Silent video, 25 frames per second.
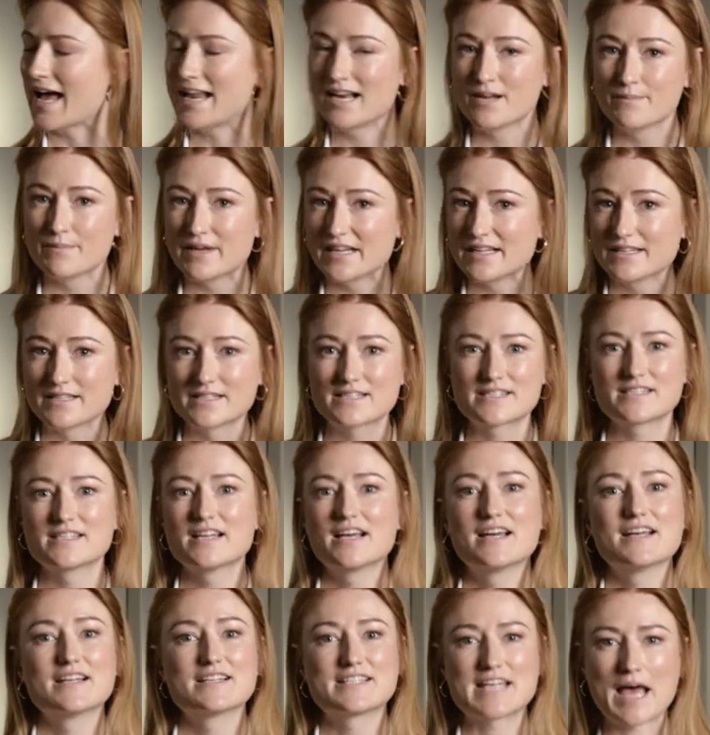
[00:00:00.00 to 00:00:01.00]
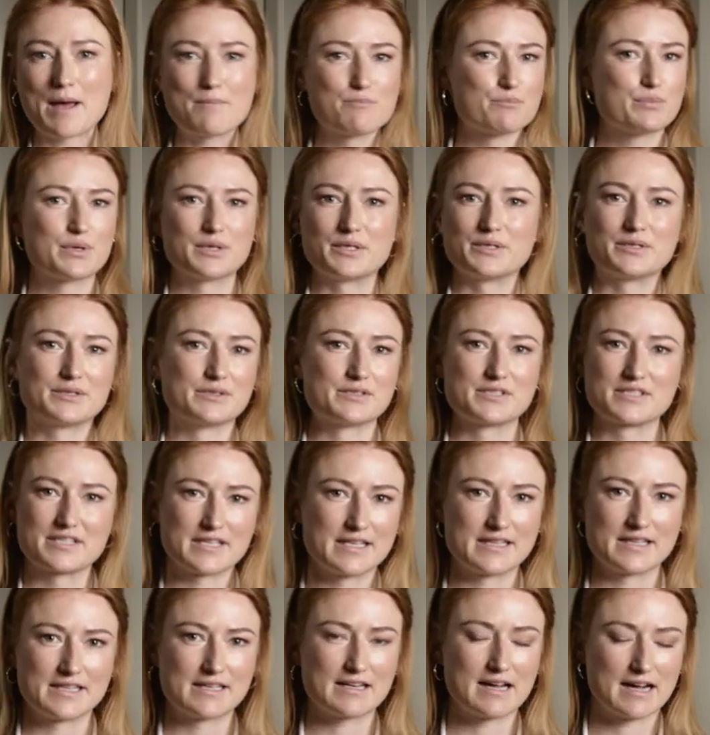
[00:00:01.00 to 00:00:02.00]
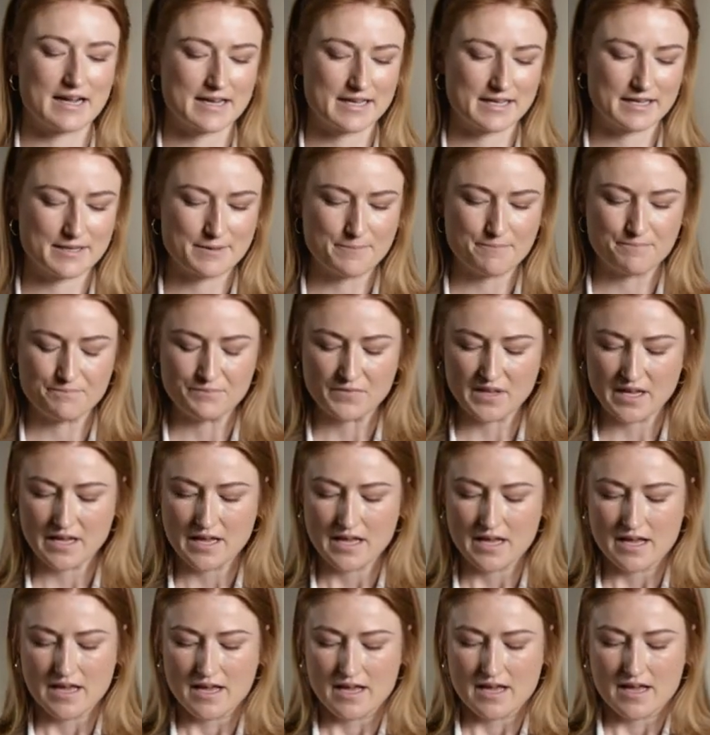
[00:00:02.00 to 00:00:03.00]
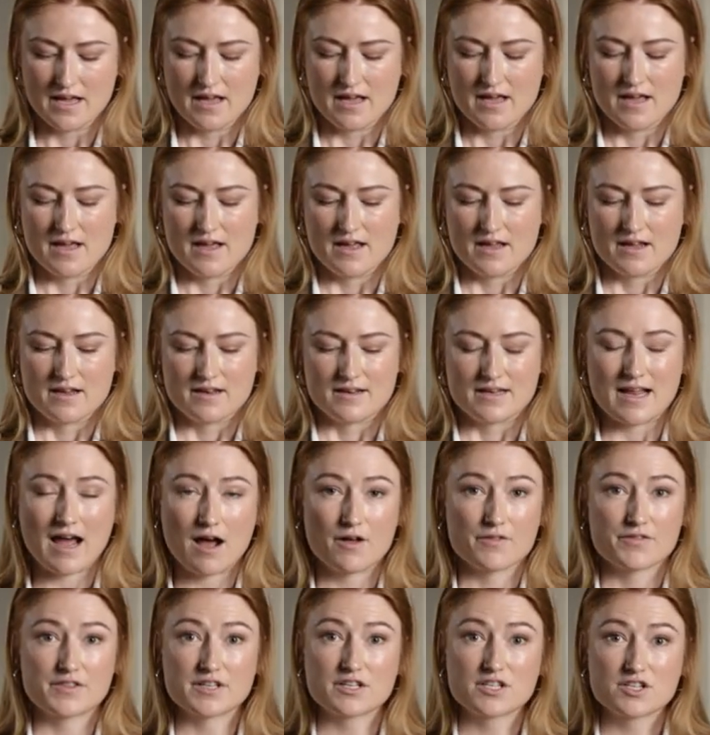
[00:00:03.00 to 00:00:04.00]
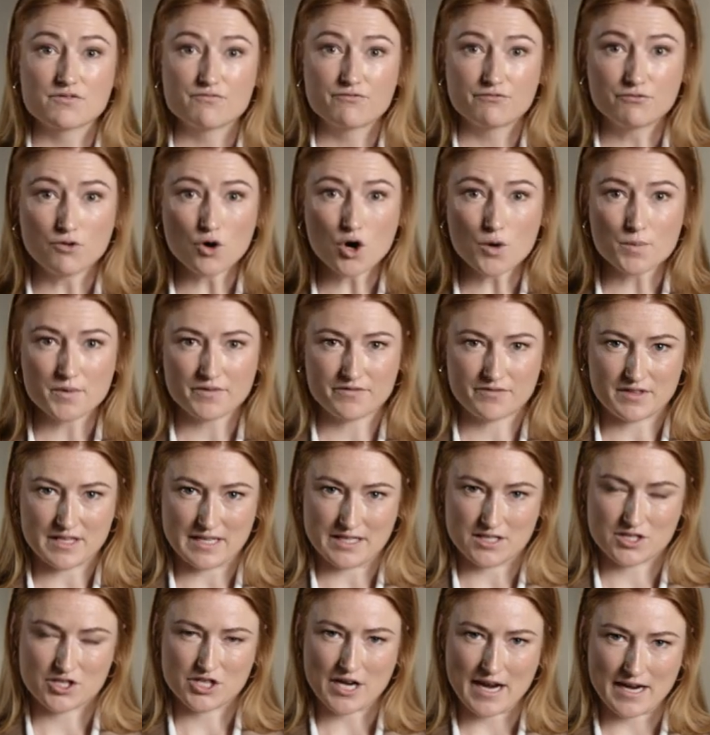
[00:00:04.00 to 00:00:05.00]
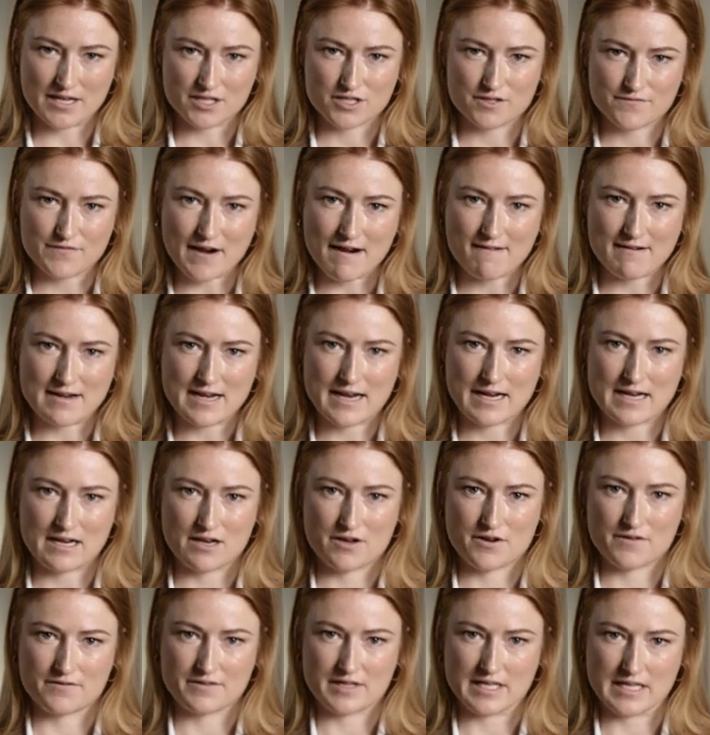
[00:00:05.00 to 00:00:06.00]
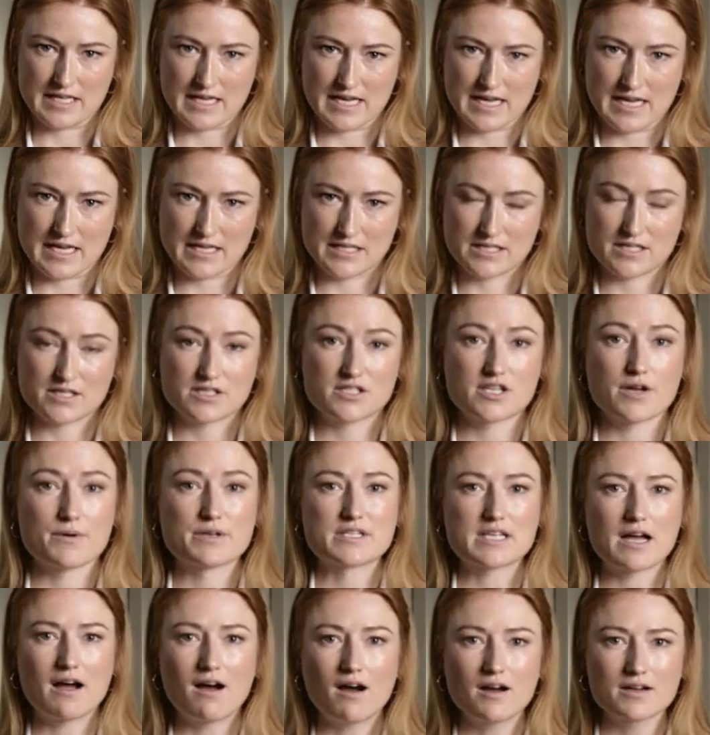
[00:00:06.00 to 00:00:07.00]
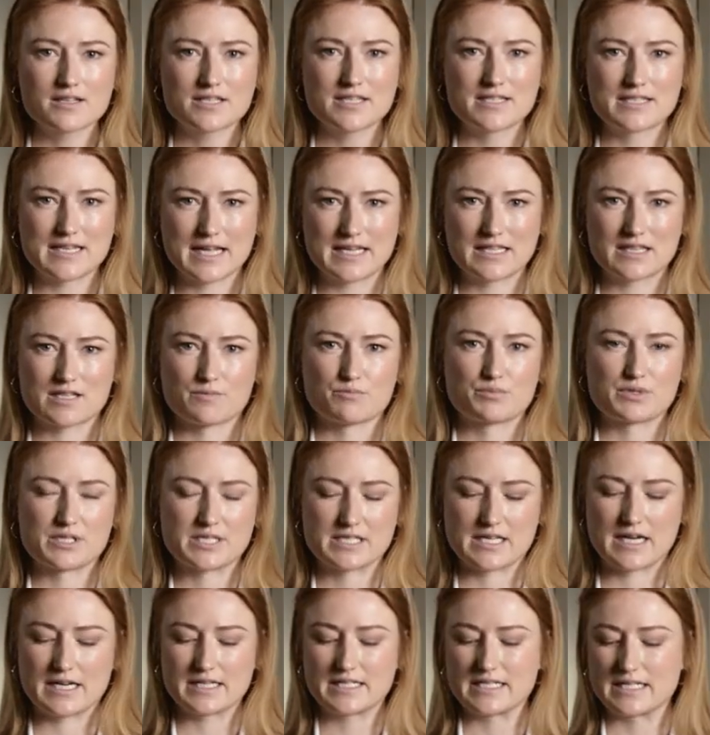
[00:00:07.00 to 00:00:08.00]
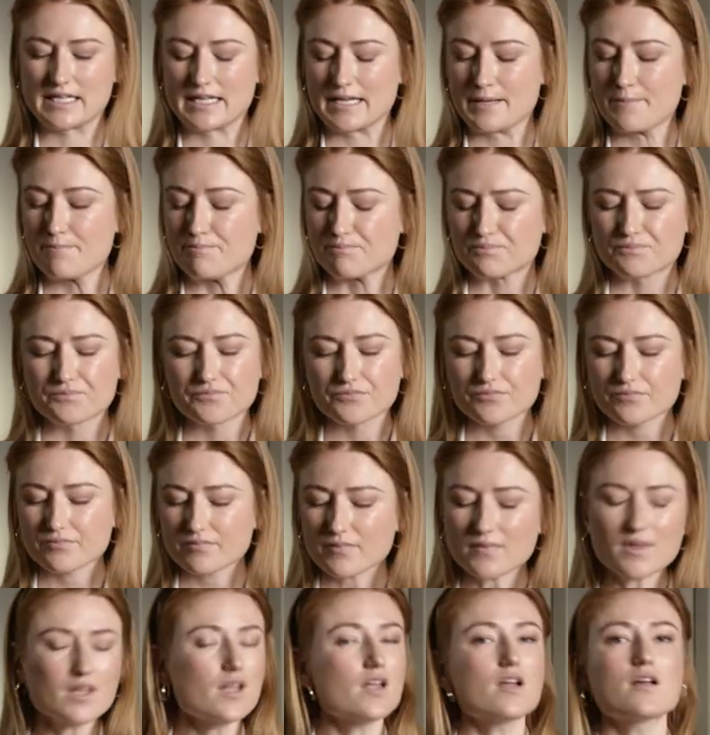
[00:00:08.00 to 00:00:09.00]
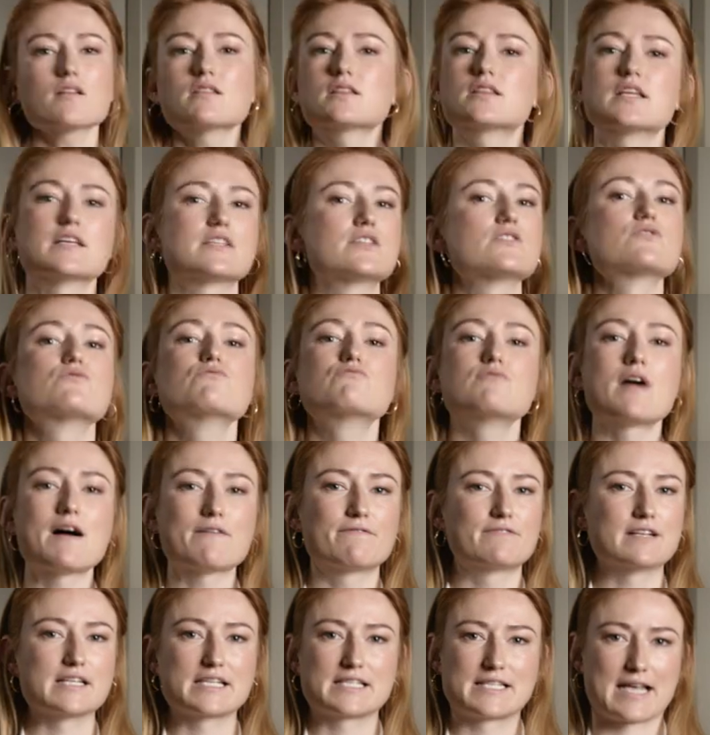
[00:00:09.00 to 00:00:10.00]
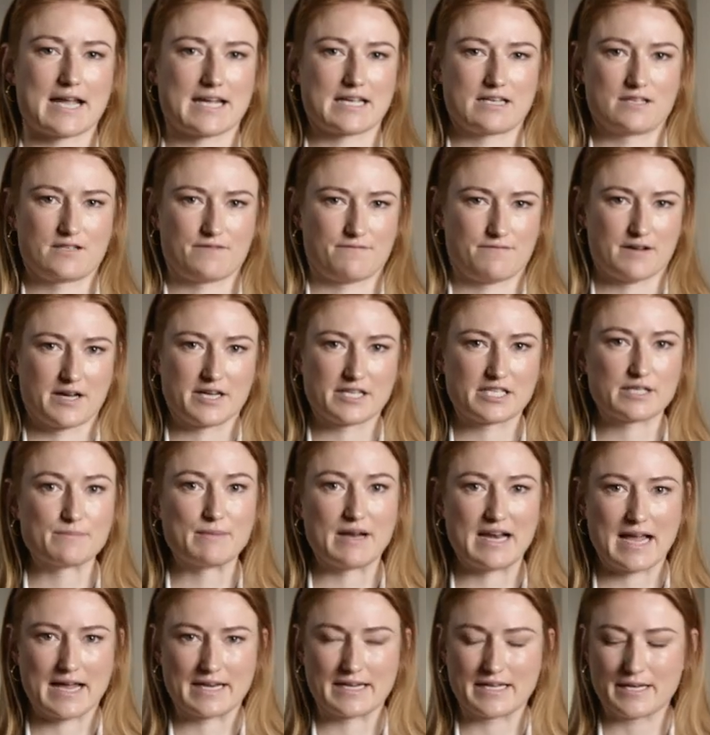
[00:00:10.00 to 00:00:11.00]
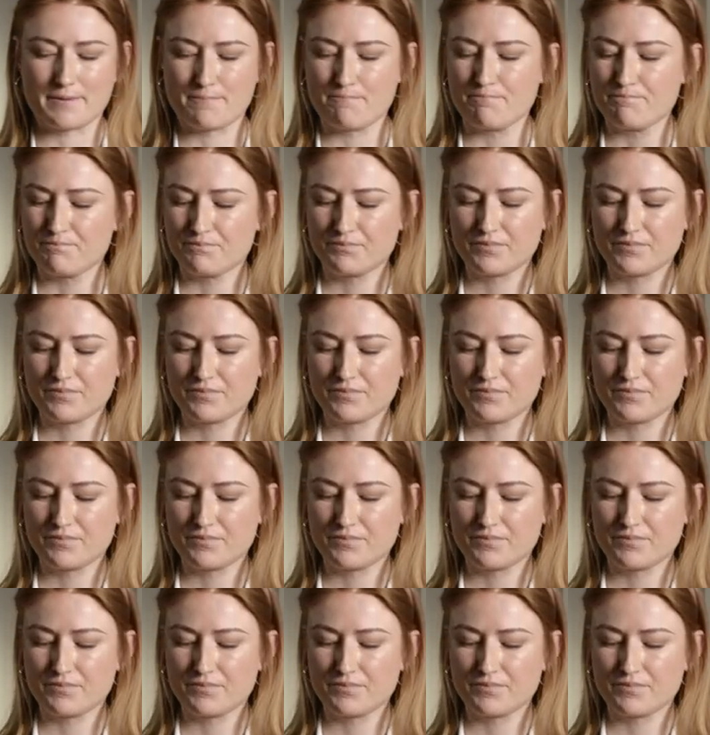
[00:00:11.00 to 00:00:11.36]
elements, temples, and the like. Now, the form of these changed very little over the years, so it's hard to date them precisely. This is roughly second to first millennium.